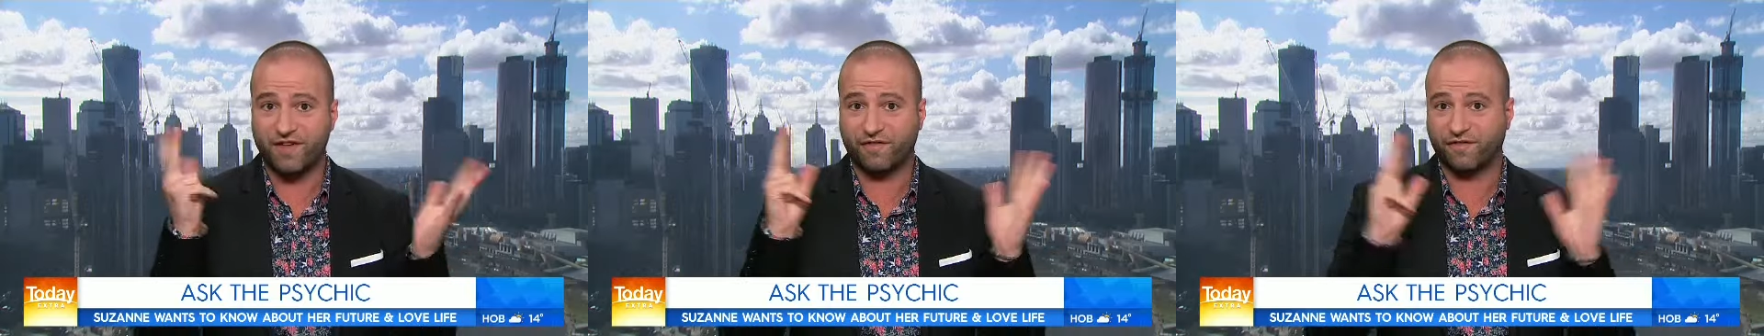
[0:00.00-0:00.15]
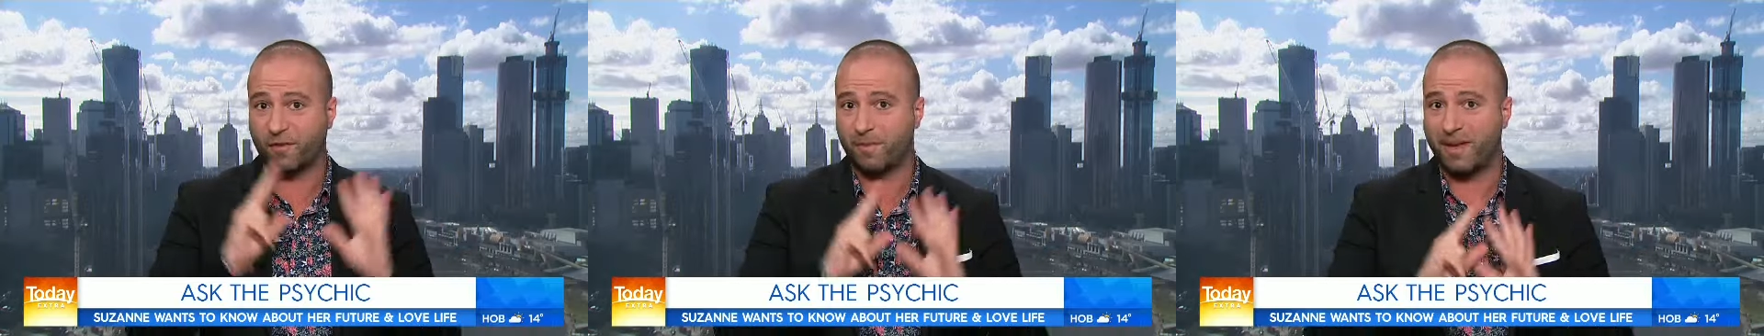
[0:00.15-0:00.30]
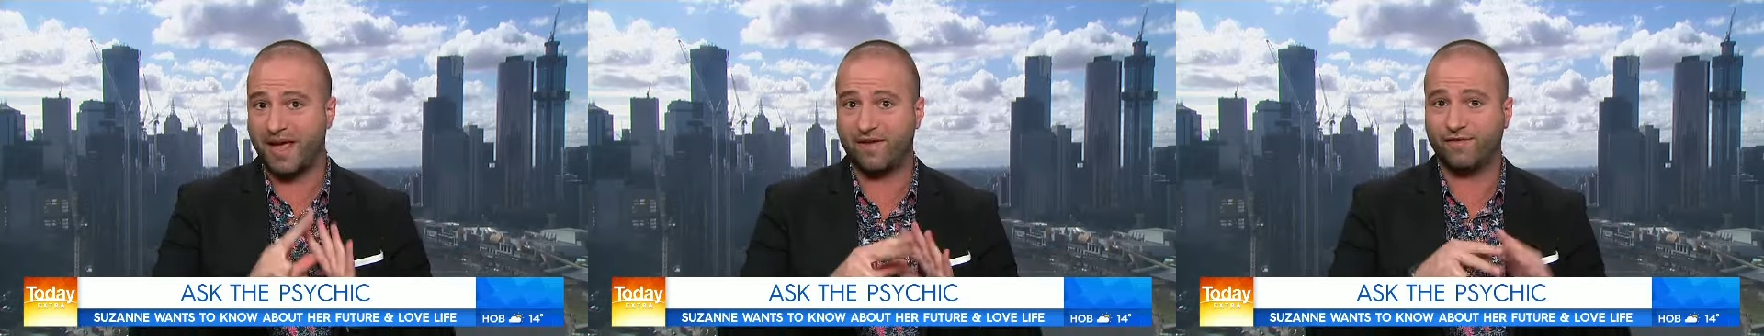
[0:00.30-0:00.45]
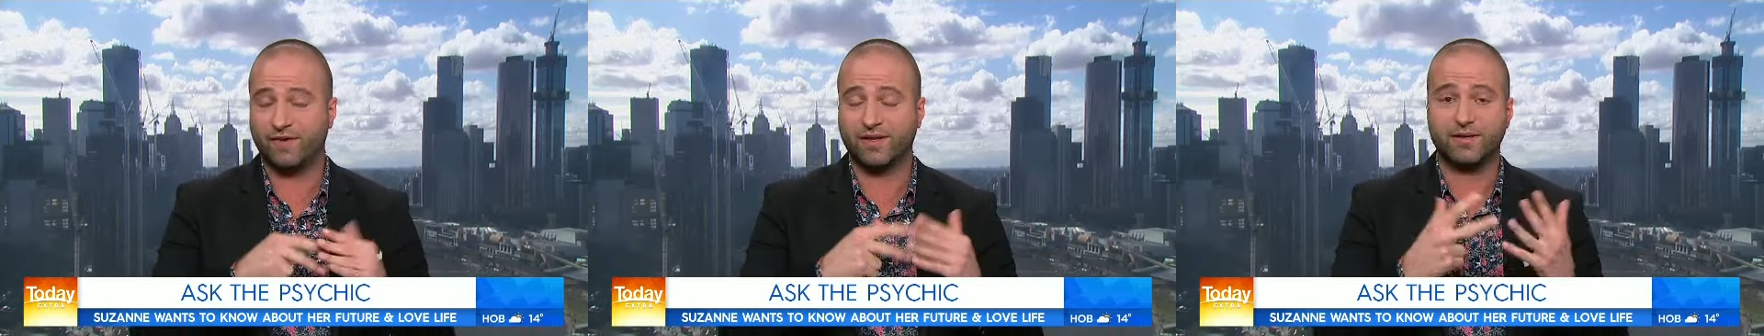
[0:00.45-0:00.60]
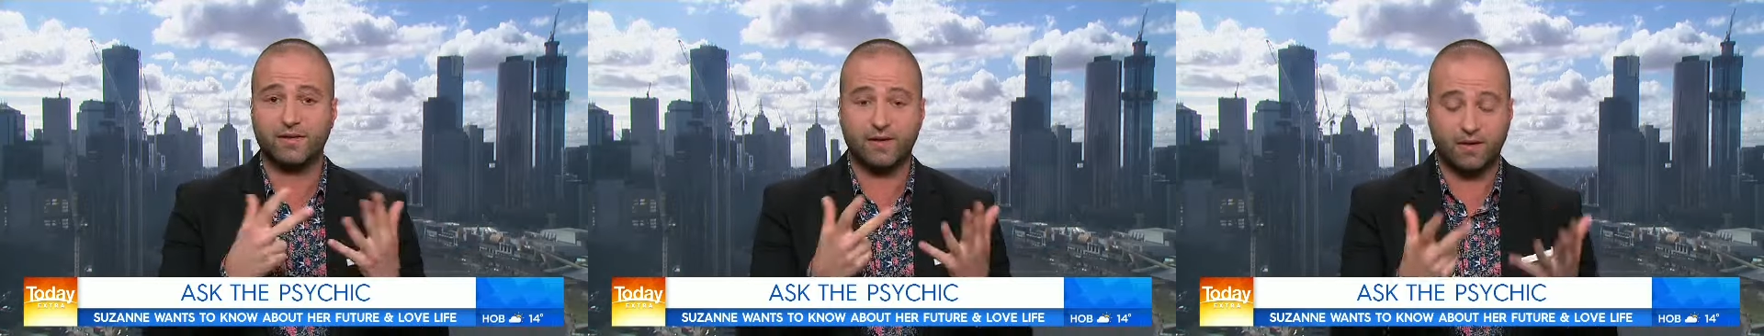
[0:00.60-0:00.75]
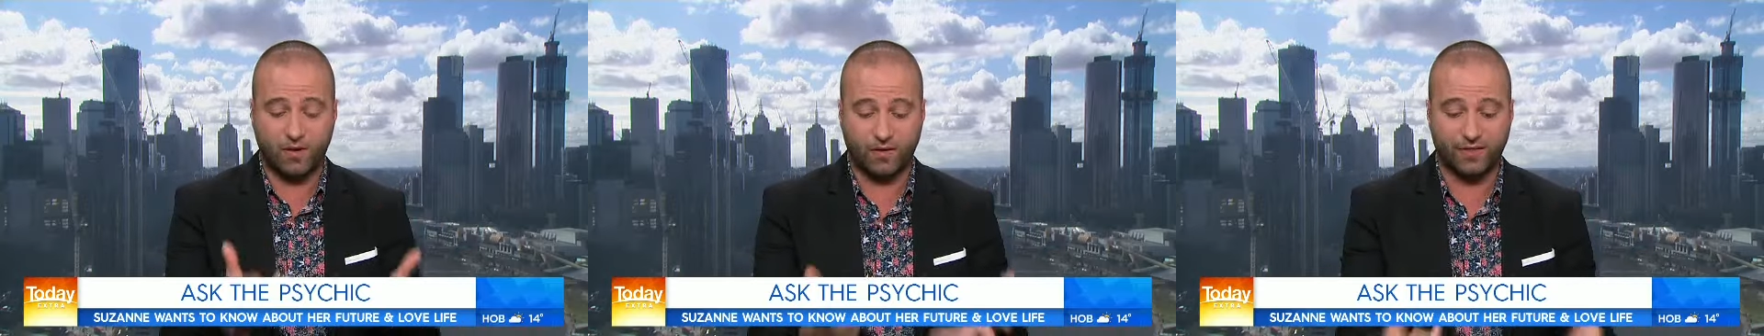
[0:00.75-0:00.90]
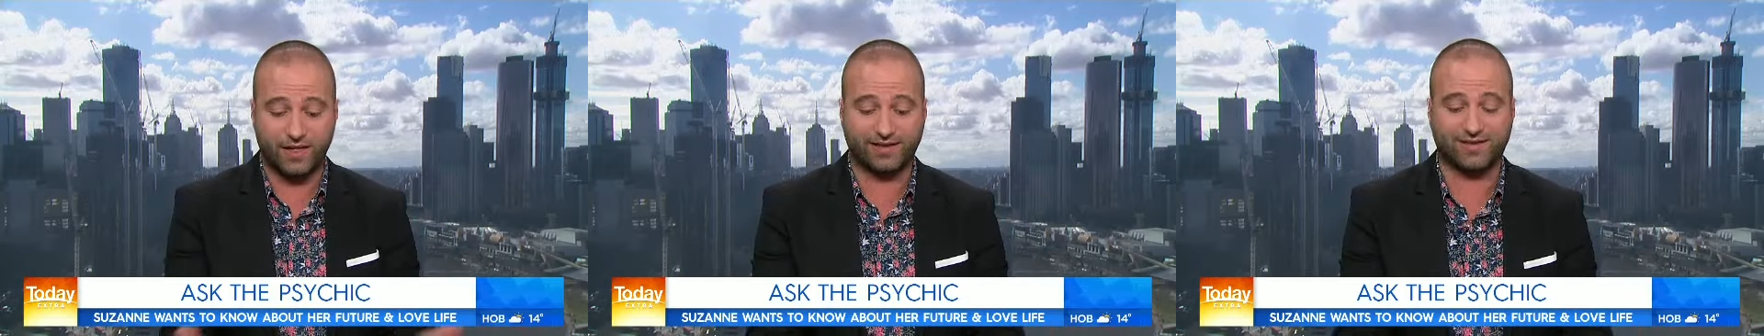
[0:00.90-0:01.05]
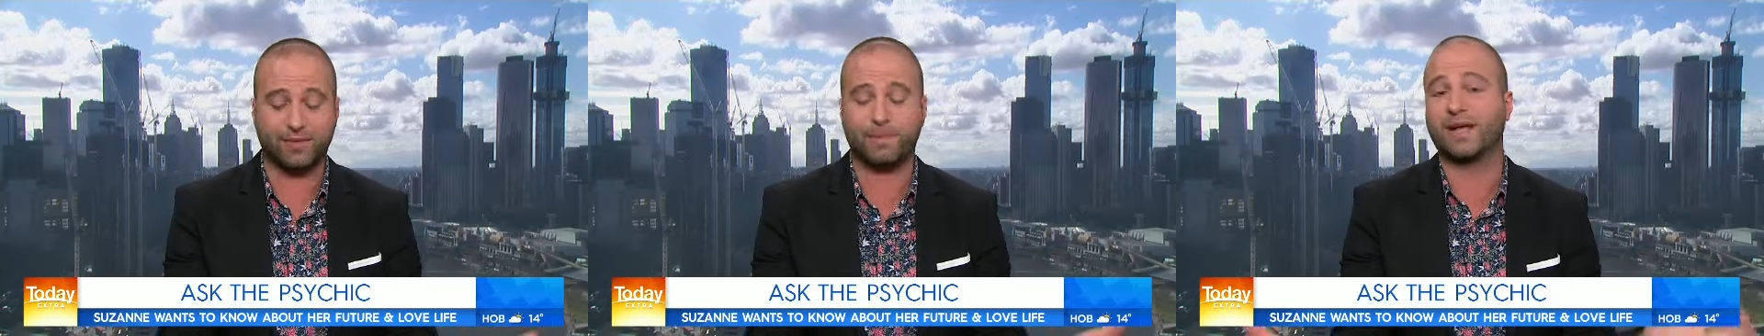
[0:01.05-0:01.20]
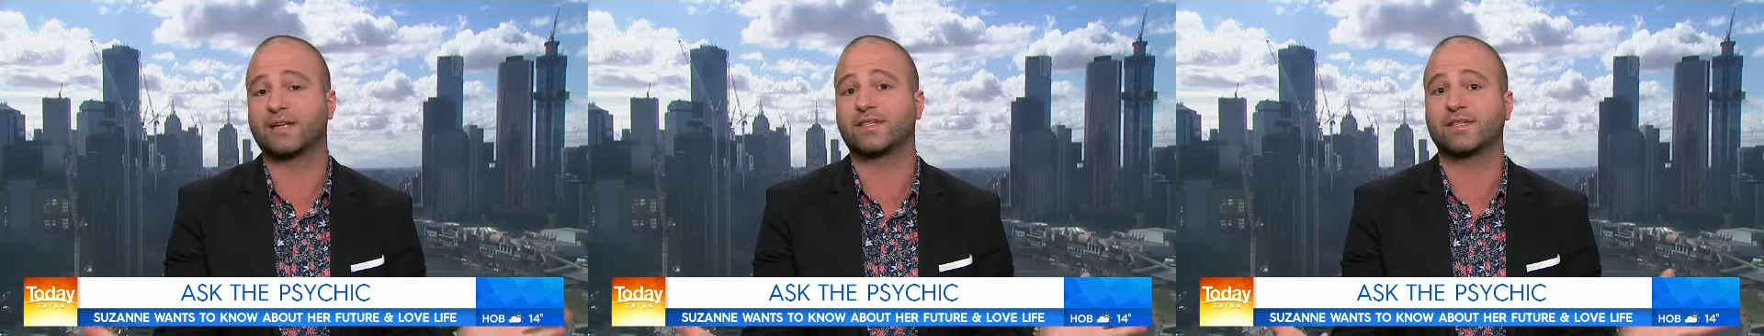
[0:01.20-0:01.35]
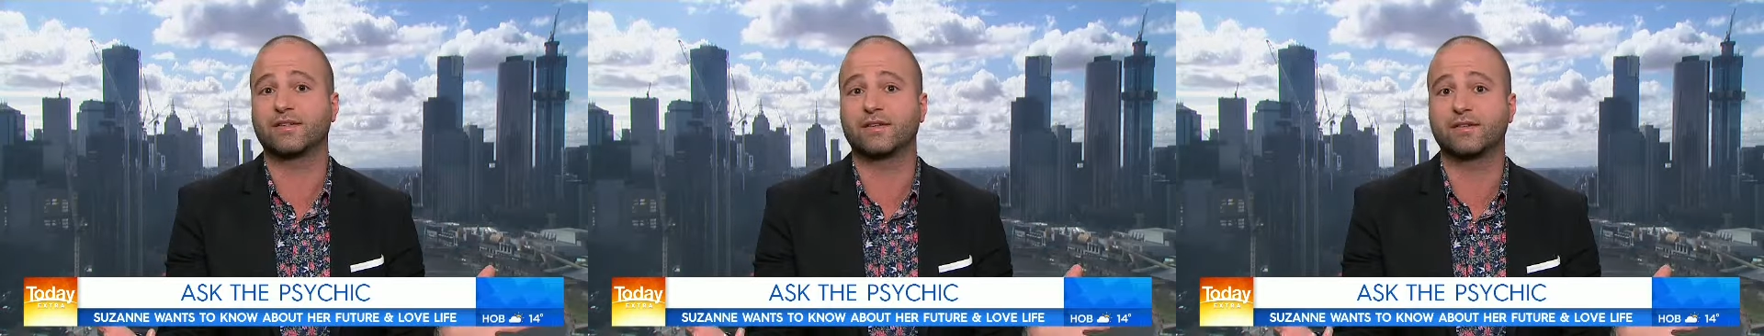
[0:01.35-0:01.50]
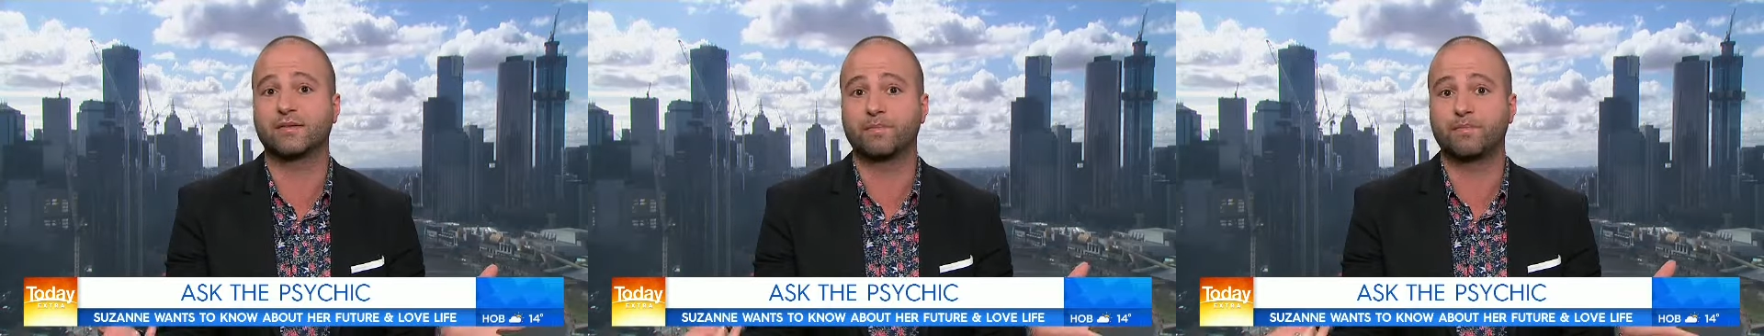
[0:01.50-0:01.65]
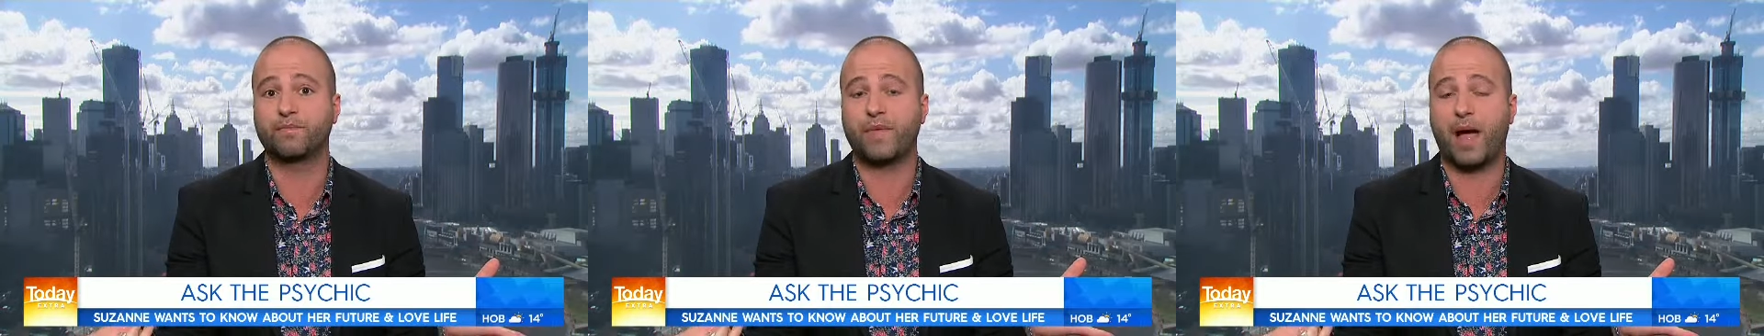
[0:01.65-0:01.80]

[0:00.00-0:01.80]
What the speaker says: from heaven that's about to